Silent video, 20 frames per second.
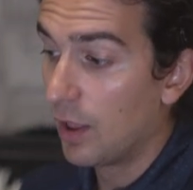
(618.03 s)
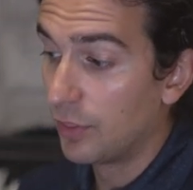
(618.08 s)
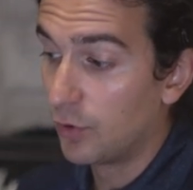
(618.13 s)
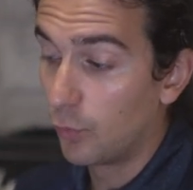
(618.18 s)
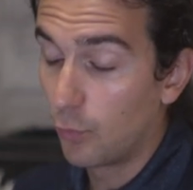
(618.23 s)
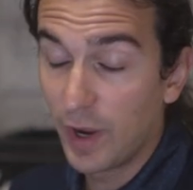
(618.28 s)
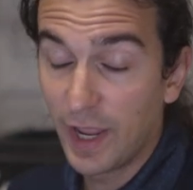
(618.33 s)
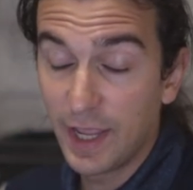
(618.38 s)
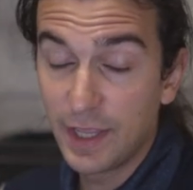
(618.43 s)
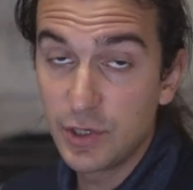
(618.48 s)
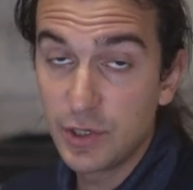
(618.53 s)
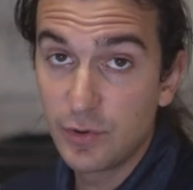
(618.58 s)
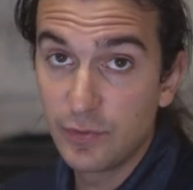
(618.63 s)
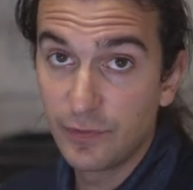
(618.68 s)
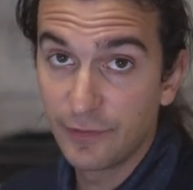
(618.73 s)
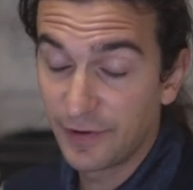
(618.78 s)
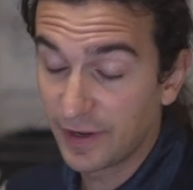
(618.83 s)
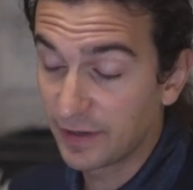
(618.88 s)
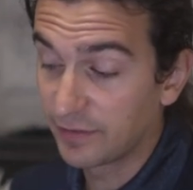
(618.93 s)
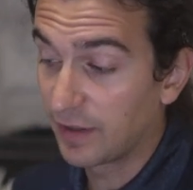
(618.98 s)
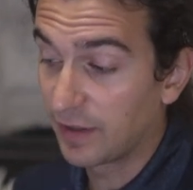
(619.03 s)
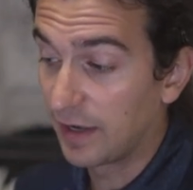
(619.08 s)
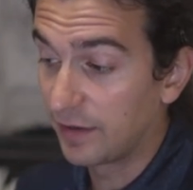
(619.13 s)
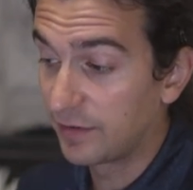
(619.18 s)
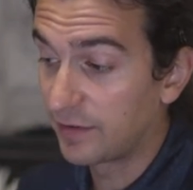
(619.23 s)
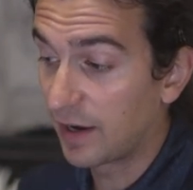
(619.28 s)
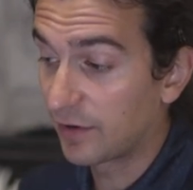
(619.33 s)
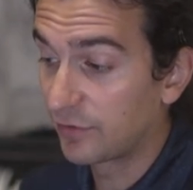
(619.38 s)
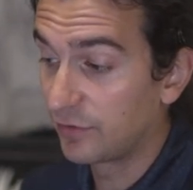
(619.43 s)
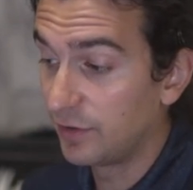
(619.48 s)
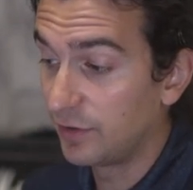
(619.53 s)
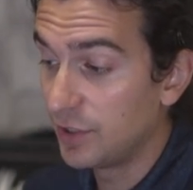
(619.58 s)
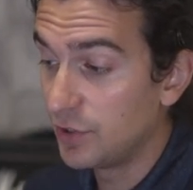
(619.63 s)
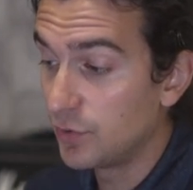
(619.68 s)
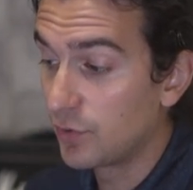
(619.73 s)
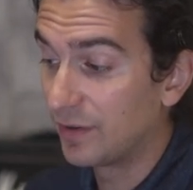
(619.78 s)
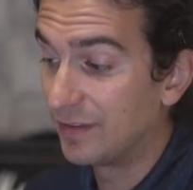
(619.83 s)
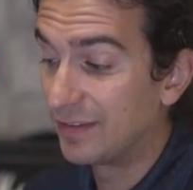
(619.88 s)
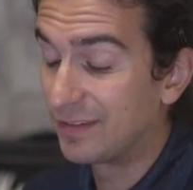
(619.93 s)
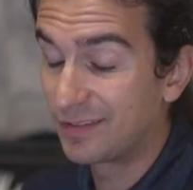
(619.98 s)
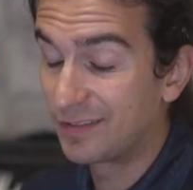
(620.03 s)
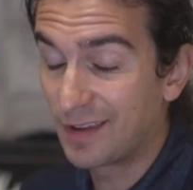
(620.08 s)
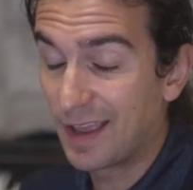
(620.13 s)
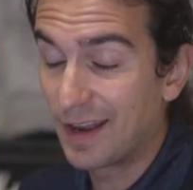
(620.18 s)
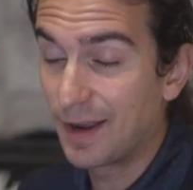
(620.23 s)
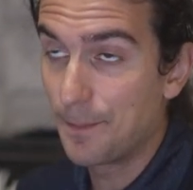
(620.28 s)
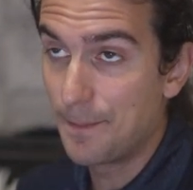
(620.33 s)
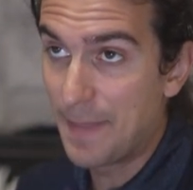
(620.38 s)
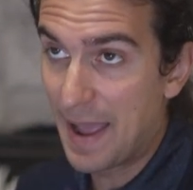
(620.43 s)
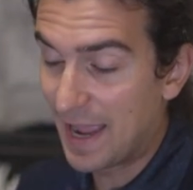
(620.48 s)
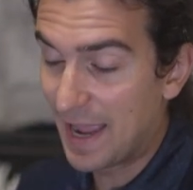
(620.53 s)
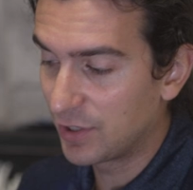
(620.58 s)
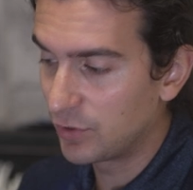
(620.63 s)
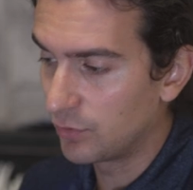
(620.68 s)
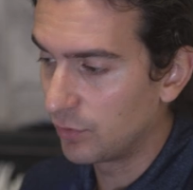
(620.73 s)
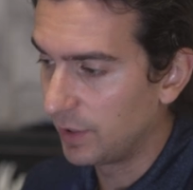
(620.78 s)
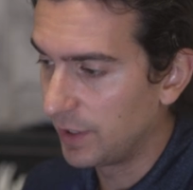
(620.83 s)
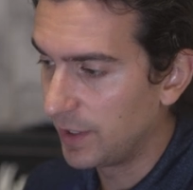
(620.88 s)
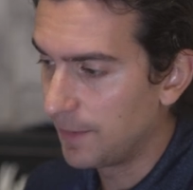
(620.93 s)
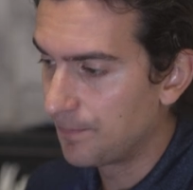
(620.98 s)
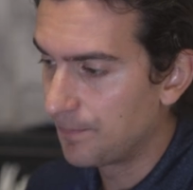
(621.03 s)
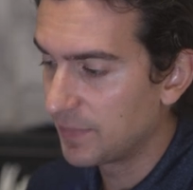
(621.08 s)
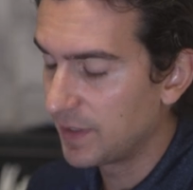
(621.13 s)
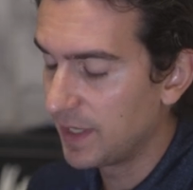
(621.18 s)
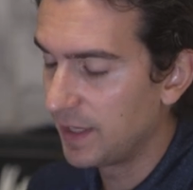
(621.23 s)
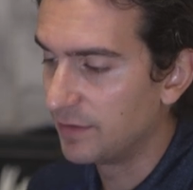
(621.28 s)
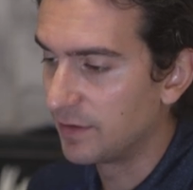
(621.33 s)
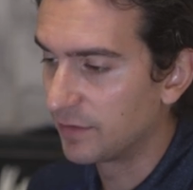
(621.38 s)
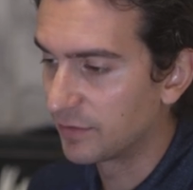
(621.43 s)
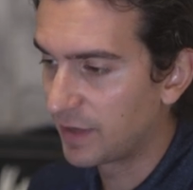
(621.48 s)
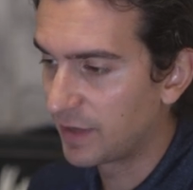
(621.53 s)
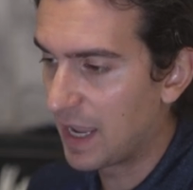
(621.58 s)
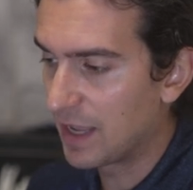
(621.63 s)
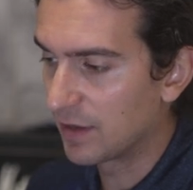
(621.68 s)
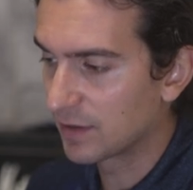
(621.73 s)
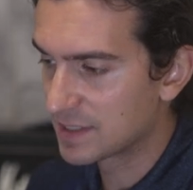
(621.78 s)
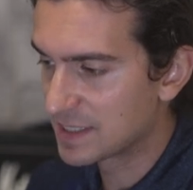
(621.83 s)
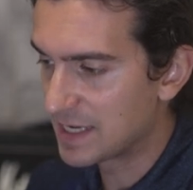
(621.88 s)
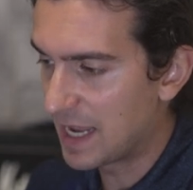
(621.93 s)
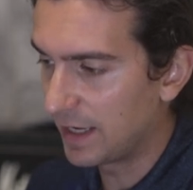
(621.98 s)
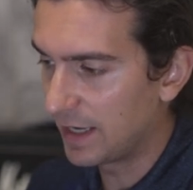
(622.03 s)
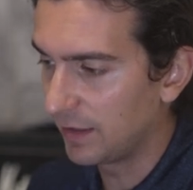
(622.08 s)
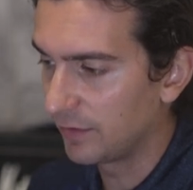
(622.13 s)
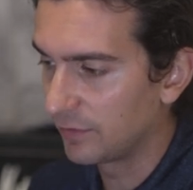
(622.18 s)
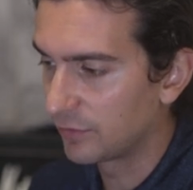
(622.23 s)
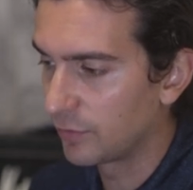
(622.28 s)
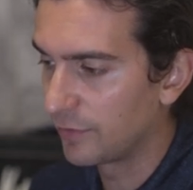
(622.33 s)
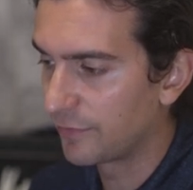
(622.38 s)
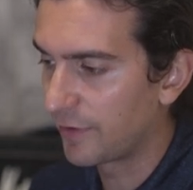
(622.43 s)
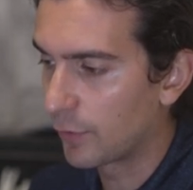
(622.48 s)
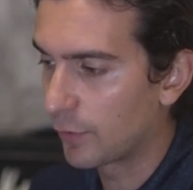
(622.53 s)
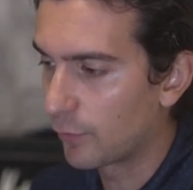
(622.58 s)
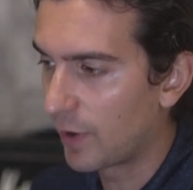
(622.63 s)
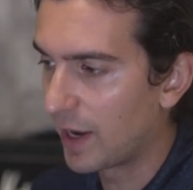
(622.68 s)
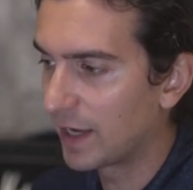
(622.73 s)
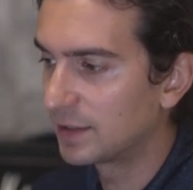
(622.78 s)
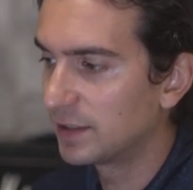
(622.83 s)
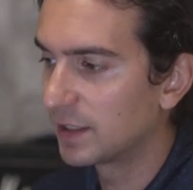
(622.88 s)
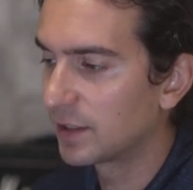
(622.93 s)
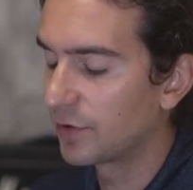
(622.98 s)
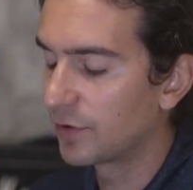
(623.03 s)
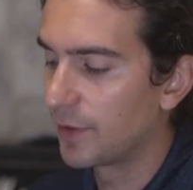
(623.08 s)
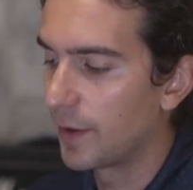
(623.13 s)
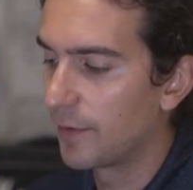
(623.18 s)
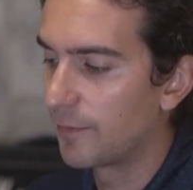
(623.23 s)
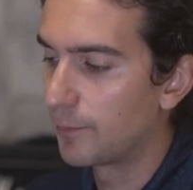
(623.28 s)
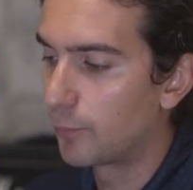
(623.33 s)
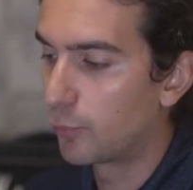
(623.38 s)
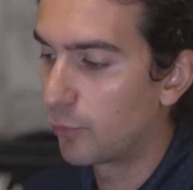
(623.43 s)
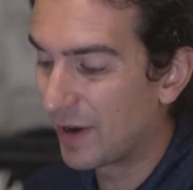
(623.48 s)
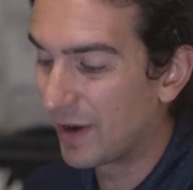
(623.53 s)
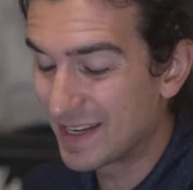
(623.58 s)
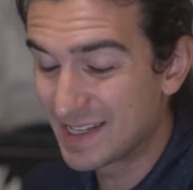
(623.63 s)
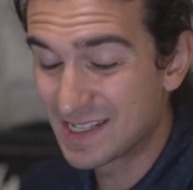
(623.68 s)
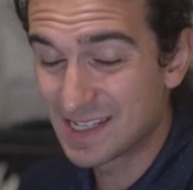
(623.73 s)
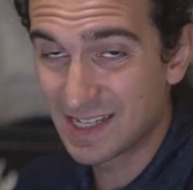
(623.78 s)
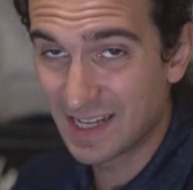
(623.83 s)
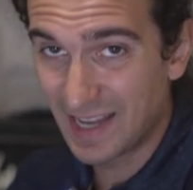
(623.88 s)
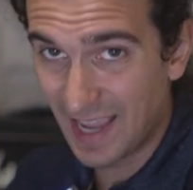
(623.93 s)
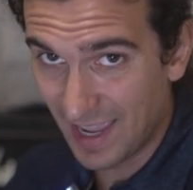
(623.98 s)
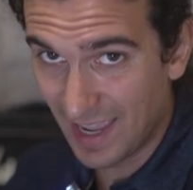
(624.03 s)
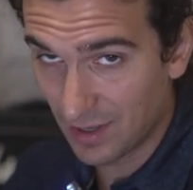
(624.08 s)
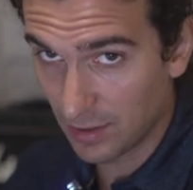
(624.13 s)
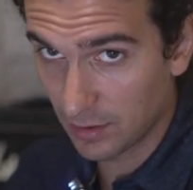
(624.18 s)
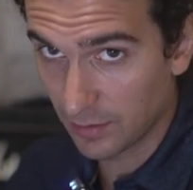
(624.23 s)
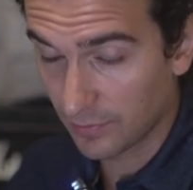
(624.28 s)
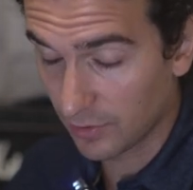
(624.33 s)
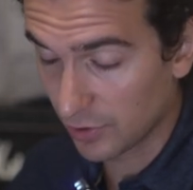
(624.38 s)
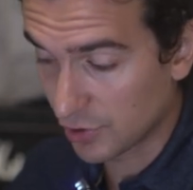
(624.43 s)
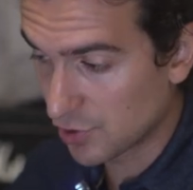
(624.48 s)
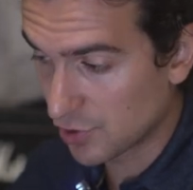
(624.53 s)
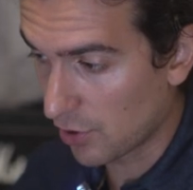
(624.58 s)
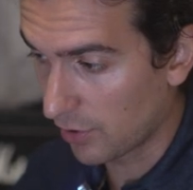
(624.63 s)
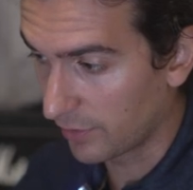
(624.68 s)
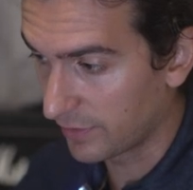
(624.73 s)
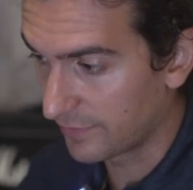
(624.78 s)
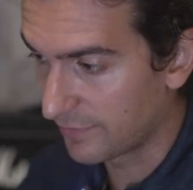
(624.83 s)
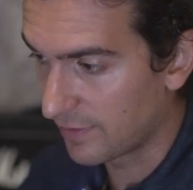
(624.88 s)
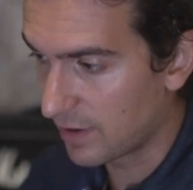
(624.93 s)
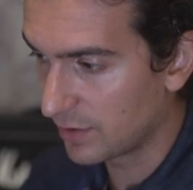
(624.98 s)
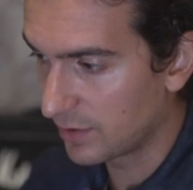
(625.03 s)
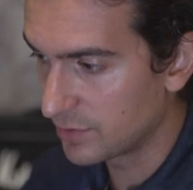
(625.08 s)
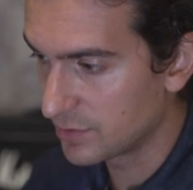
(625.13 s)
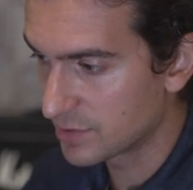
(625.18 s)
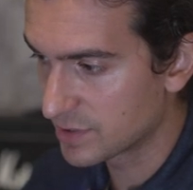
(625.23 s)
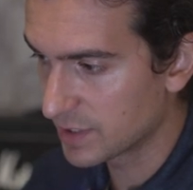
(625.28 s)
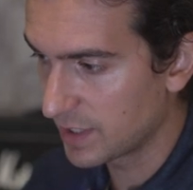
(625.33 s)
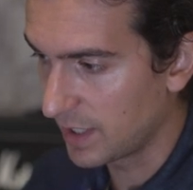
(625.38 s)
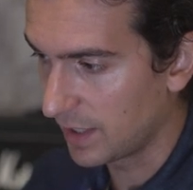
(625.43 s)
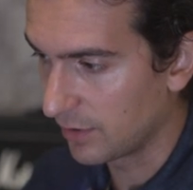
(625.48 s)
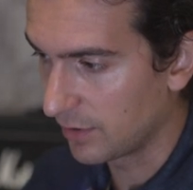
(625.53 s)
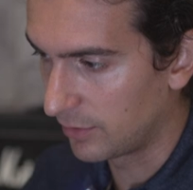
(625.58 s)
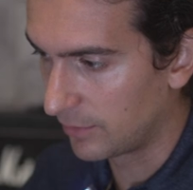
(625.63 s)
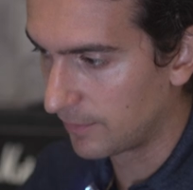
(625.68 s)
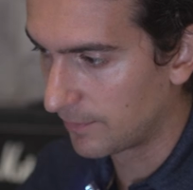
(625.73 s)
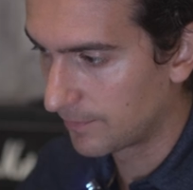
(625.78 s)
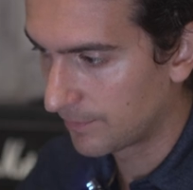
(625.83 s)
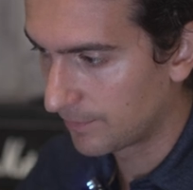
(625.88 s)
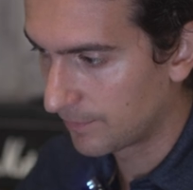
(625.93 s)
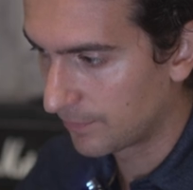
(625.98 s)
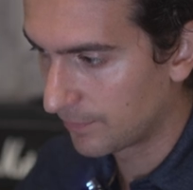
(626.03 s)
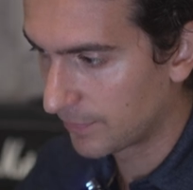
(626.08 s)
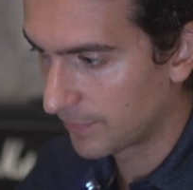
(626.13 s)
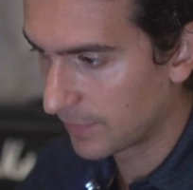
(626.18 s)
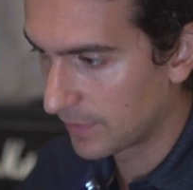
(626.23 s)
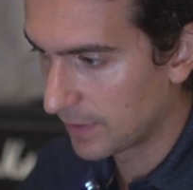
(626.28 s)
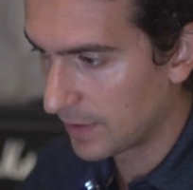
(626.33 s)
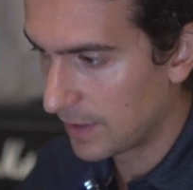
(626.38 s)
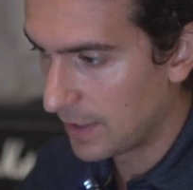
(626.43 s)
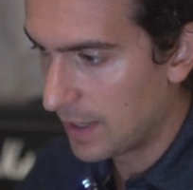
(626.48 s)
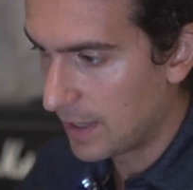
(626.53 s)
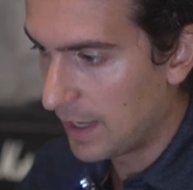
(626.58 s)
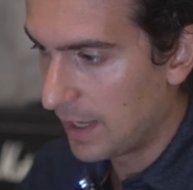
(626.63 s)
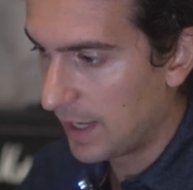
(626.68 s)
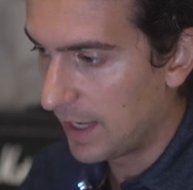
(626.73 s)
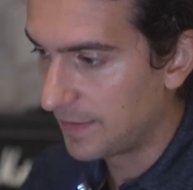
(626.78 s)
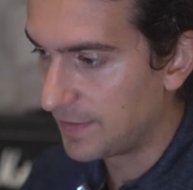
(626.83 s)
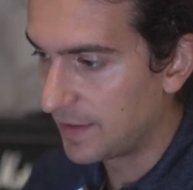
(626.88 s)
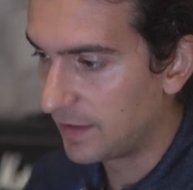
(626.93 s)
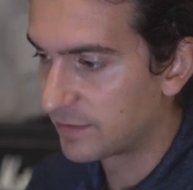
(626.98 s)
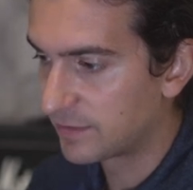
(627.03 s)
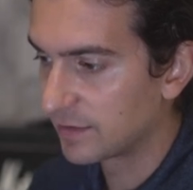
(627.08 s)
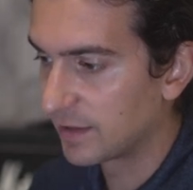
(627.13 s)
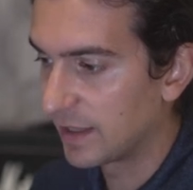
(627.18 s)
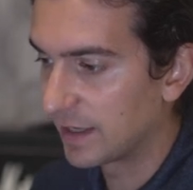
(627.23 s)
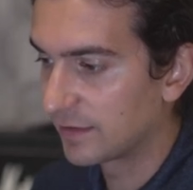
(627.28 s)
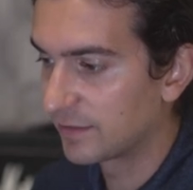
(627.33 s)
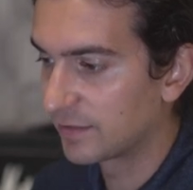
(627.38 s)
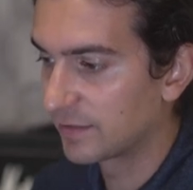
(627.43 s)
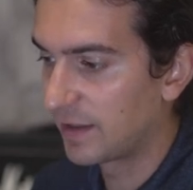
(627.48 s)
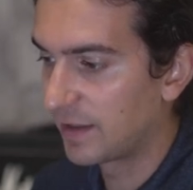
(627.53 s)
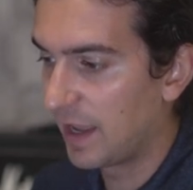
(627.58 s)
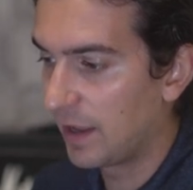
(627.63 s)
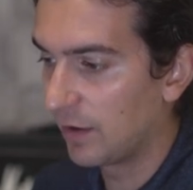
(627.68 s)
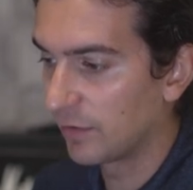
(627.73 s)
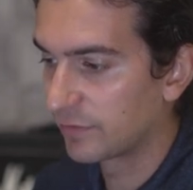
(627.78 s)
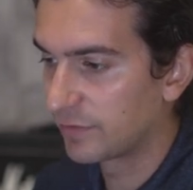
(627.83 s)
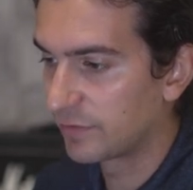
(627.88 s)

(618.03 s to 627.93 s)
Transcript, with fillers: The way you fix that is actually you can set it manually in the scale setting. So if I right click on the price scale of our chart, the value scale, and then select scale